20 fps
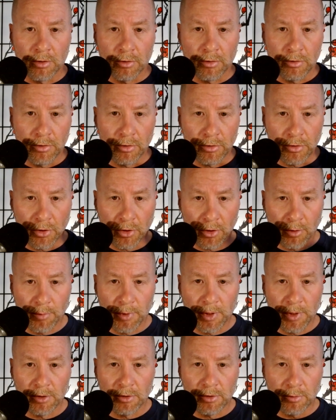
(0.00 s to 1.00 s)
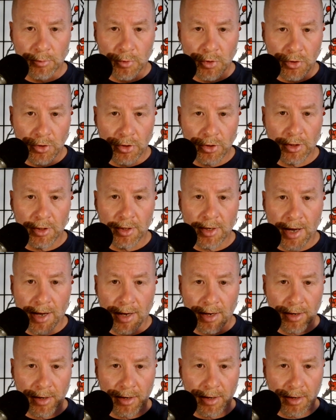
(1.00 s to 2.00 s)
Determinism could
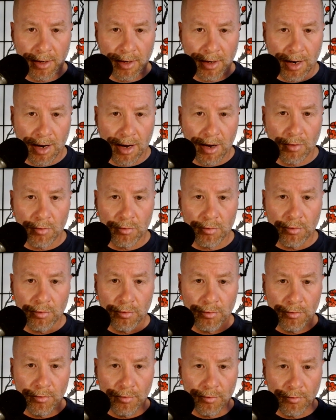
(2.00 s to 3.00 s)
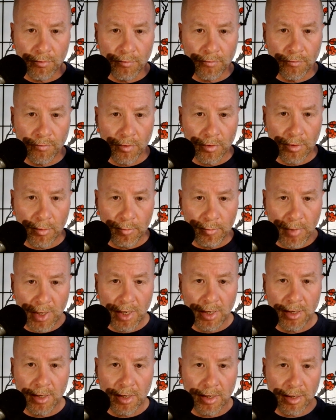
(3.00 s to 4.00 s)
not account for the
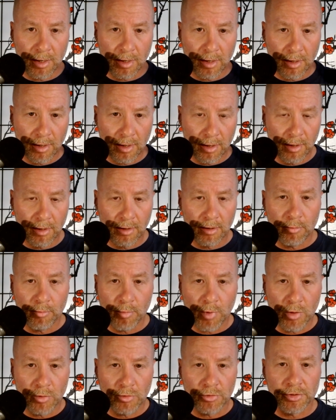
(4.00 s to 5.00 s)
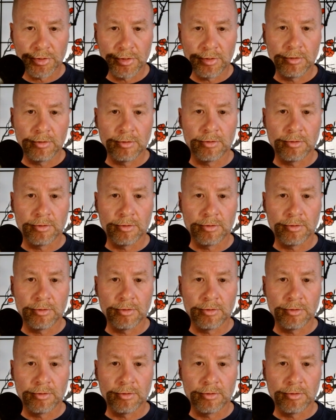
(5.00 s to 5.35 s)
meaning in the motion.